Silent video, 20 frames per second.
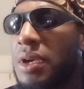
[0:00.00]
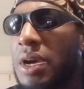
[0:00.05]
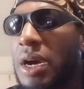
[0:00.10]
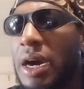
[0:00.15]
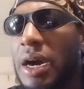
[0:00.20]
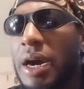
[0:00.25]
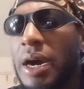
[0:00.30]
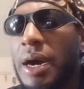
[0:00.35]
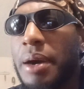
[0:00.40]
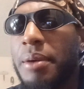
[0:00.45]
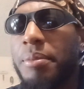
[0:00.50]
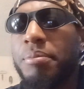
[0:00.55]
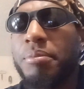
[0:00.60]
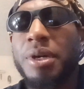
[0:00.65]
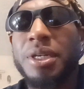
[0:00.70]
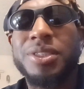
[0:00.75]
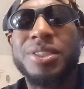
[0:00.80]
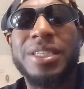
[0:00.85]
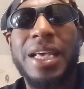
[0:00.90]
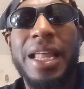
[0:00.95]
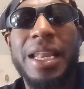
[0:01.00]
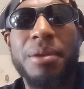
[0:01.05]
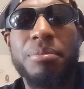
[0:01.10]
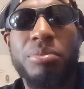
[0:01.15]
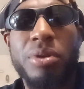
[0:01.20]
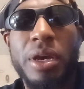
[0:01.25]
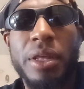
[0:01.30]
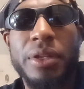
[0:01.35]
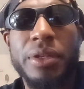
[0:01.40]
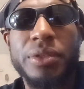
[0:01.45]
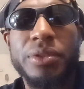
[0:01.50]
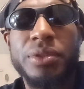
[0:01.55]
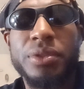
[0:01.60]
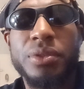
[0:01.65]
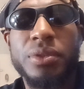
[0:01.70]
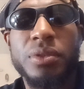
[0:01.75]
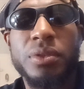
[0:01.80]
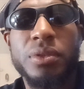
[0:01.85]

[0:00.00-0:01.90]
them. But solid brothers,